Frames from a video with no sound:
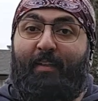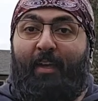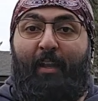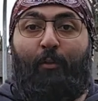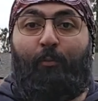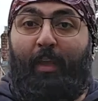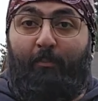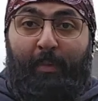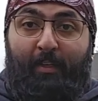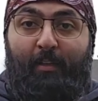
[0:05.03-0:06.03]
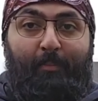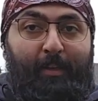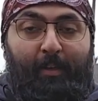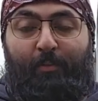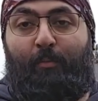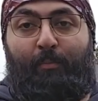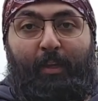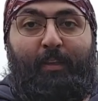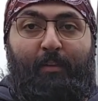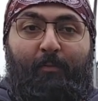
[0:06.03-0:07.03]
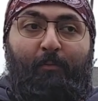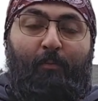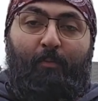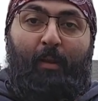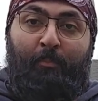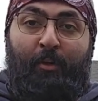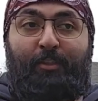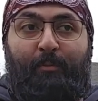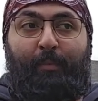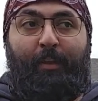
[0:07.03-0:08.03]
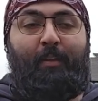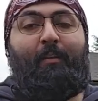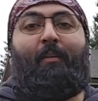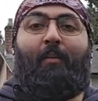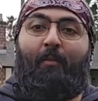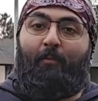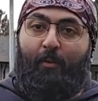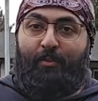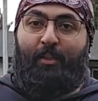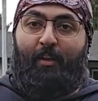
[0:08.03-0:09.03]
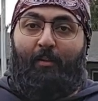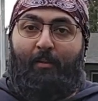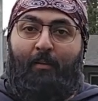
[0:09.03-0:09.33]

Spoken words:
the title, we have picked up another bike, a project bike for the channel.